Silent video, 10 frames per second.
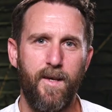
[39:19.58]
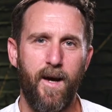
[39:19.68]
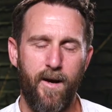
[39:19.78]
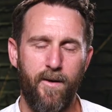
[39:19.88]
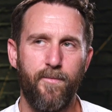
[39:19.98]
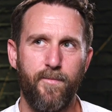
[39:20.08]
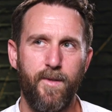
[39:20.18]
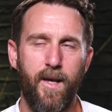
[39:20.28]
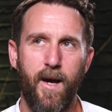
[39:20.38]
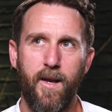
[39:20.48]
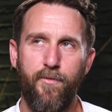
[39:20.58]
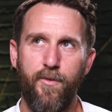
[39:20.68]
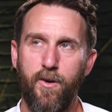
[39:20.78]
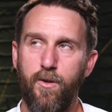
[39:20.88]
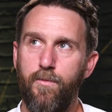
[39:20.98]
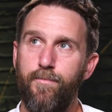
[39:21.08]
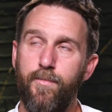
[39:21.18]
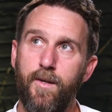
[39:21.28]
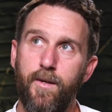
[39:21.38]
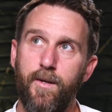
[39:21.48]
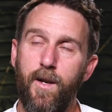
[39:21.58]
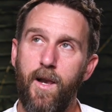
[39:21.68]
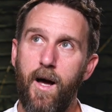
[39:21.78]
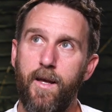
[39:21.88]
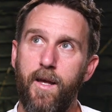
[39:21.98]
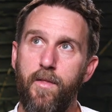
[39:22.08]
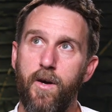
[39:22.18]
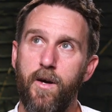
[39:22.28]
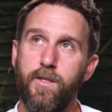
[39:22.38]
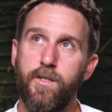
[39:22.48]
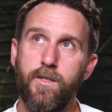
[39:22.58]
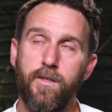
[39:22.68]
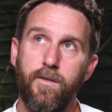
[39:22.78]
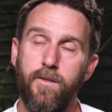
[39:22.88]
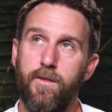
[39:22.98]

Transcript: Yeah, yeah, and I feel lucky that